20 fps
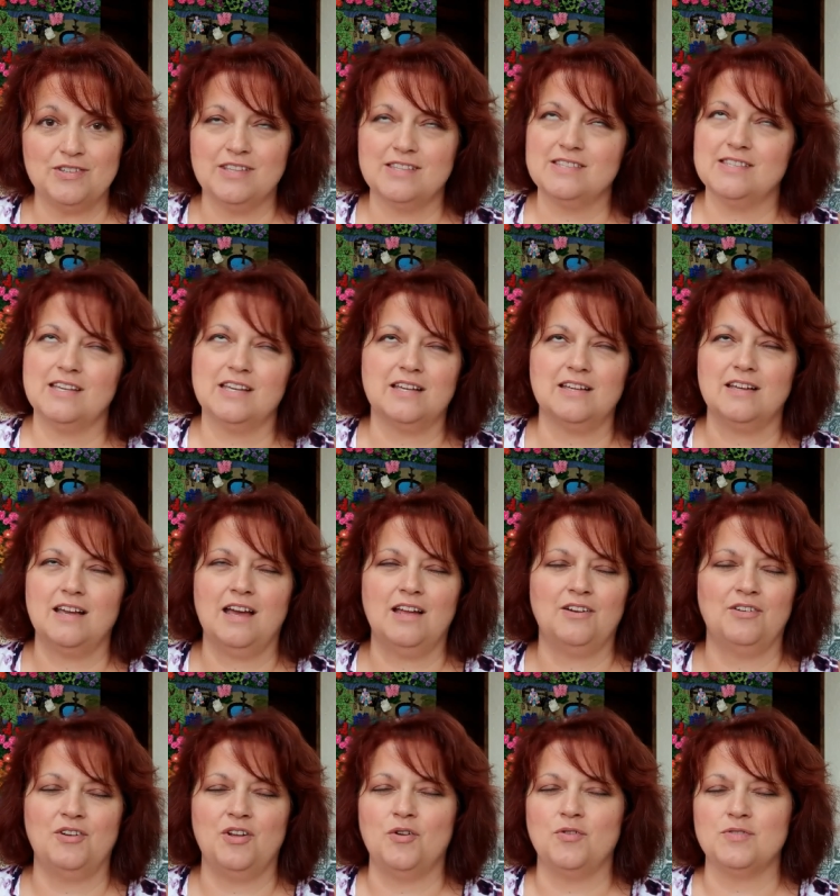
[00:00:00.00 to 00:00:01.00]
that's like I
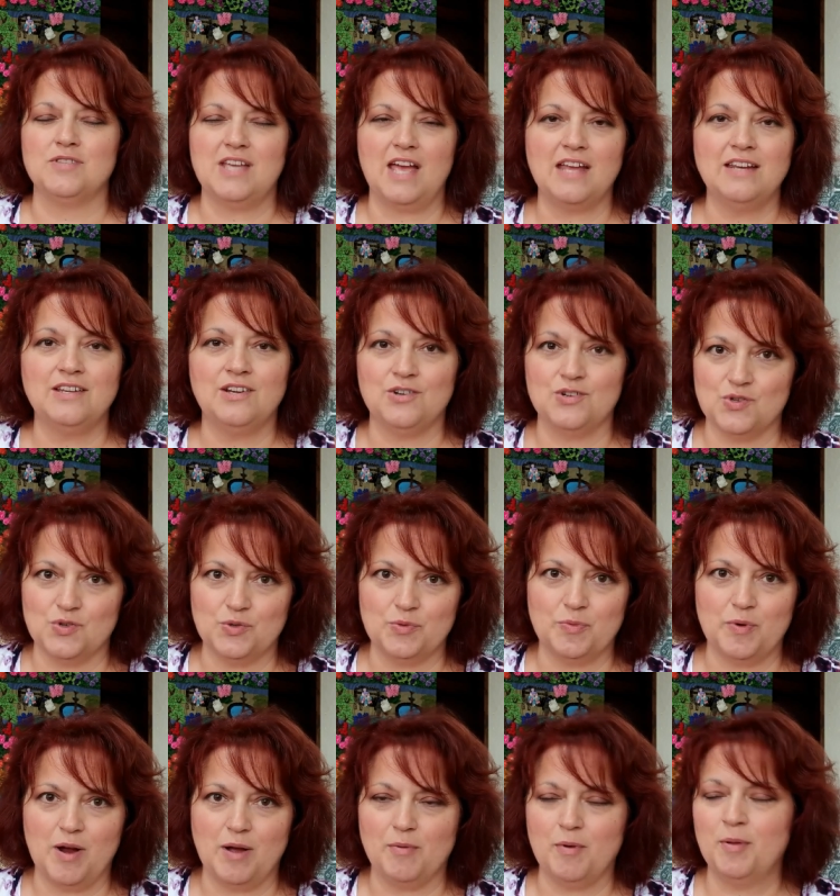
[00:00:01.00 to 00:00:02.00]
don't know, ten years
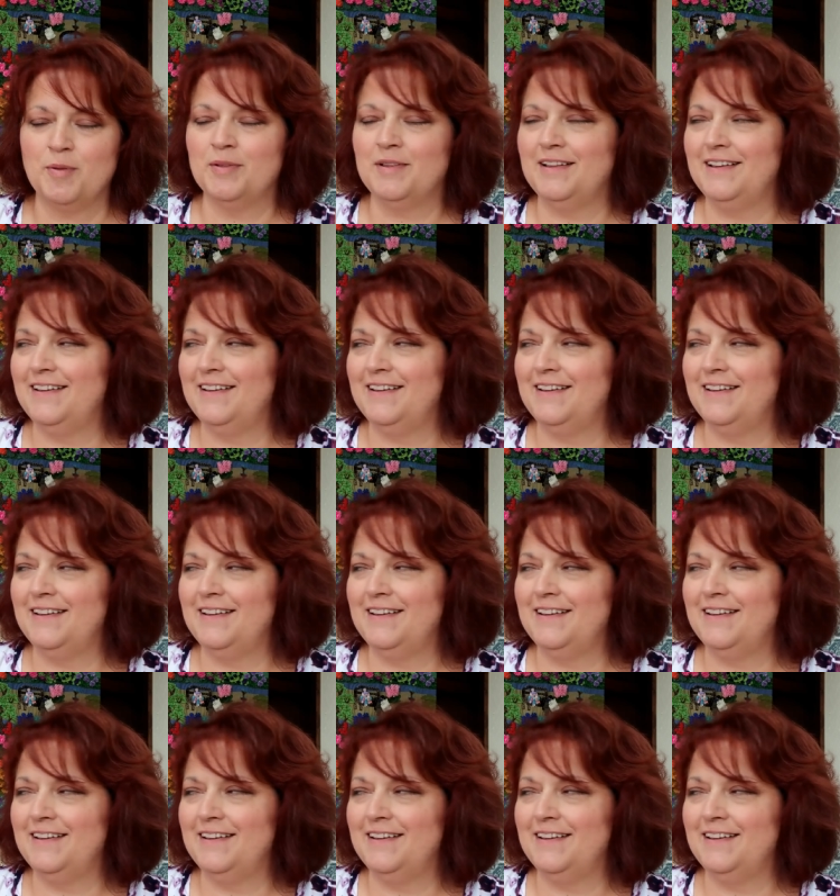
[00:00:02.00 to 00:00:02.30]
old probably.